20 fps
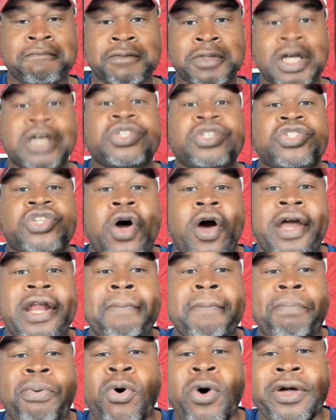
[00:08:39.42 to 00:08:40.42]
the
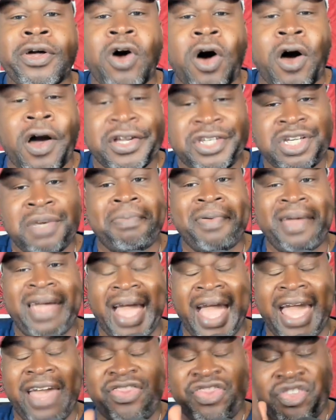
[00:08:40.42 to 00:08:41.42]
starting point guard should be
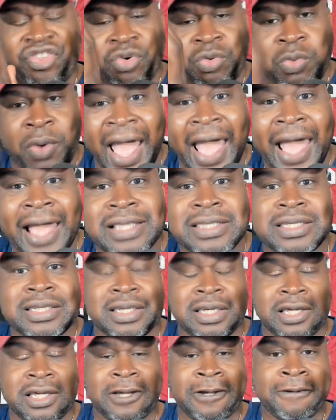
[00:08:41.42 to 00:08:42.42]
a
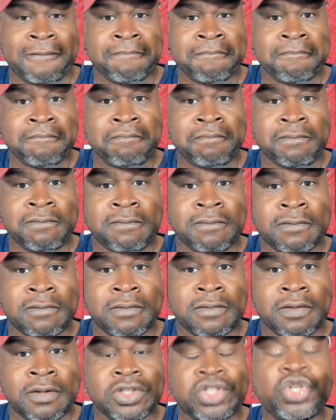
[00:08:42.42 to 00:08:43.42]
threat
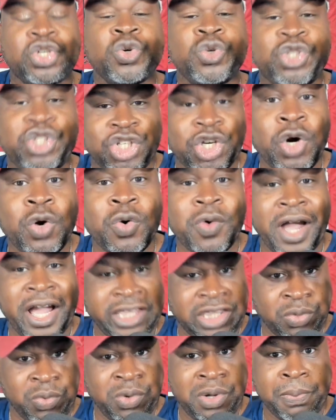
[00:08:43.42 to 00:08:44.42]
to shoot
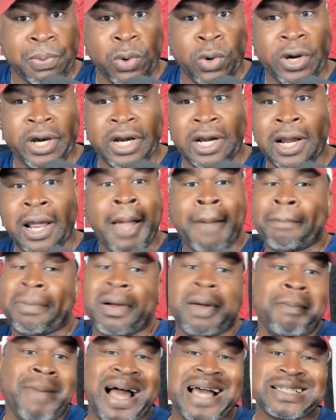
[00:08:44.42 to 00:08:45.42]
a three pointer,
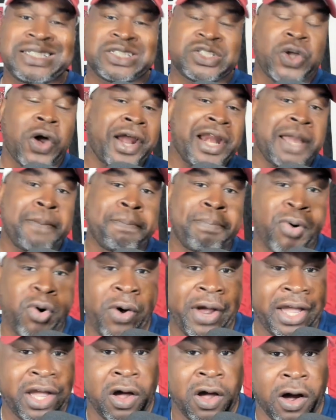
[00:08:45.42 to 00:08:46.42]
but my starting
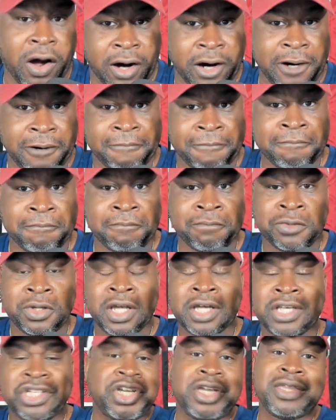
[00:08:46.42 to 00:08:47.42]
point guard
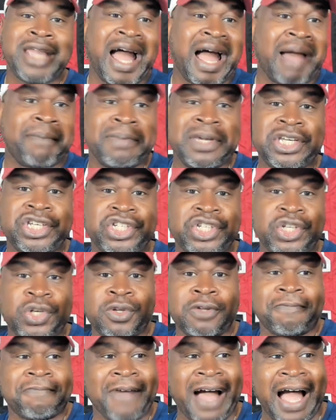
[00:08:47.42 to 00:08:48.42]
should not be
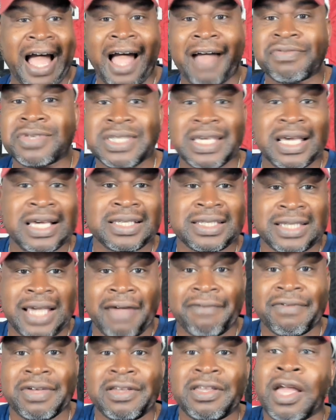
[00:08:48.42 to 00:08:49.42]
shooting five, six,
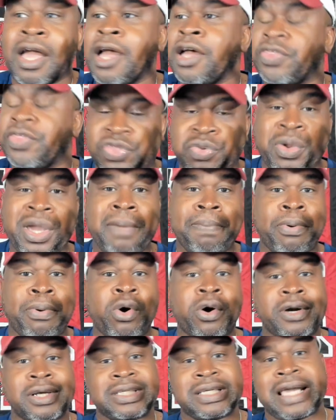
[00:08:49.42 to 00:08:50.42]
seven three
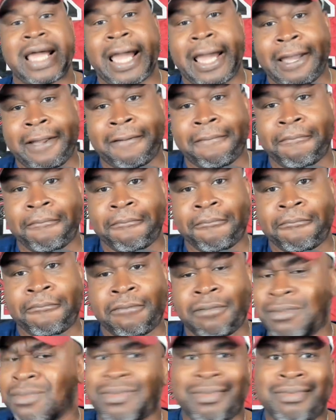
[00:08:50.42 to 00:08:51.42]
pointers a game.
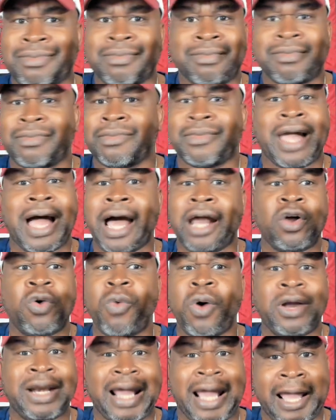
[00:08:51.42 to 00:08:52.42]
I don't
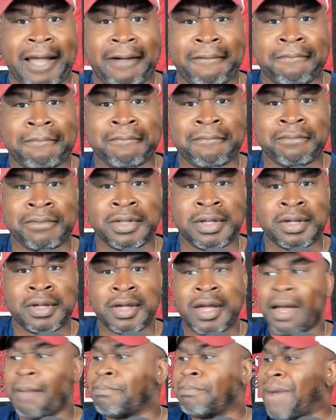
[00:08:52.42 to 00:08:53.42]
want that.
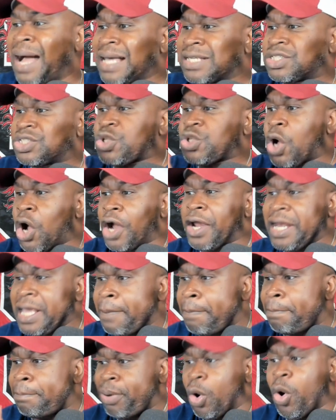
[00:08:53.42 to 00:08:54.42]
My
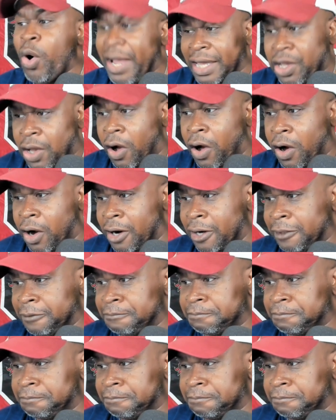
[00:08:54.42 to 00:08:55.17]
starting point guard,